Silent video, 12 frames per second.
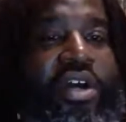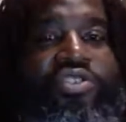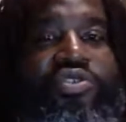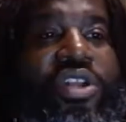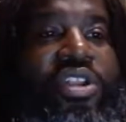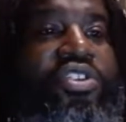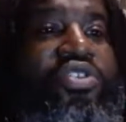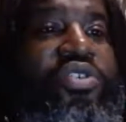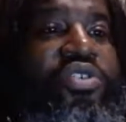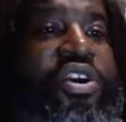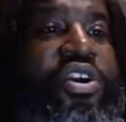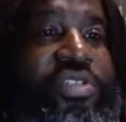You
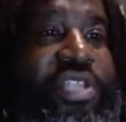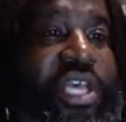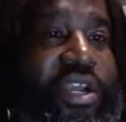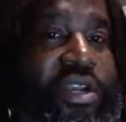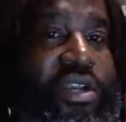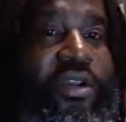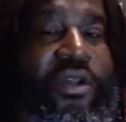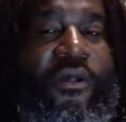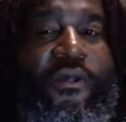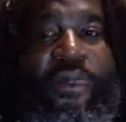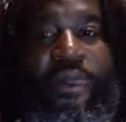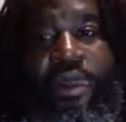can go there,
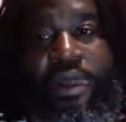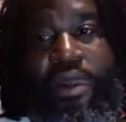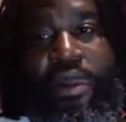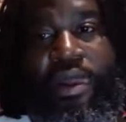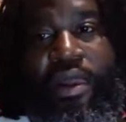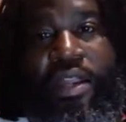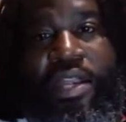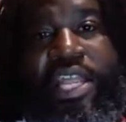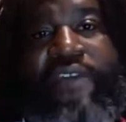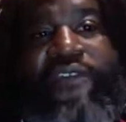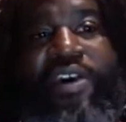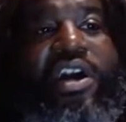
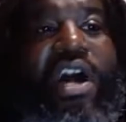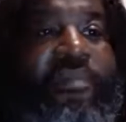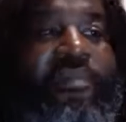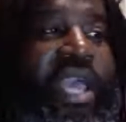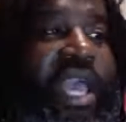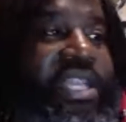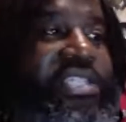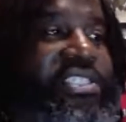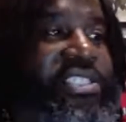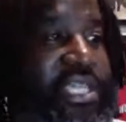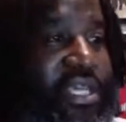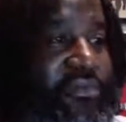leave a comment and a
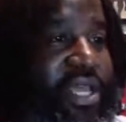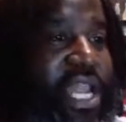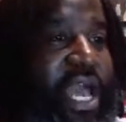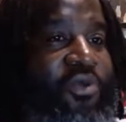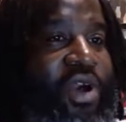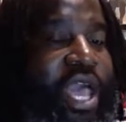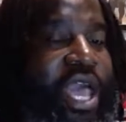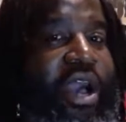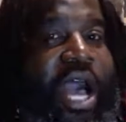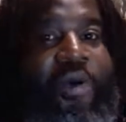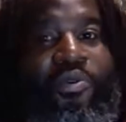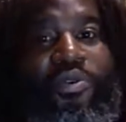tip, and I
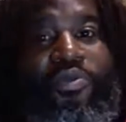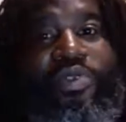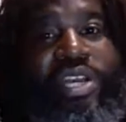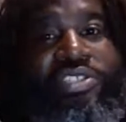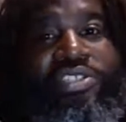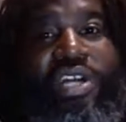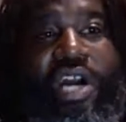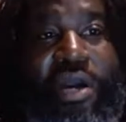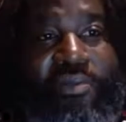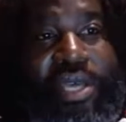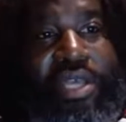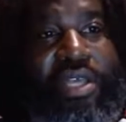will read your
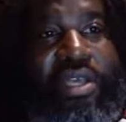comment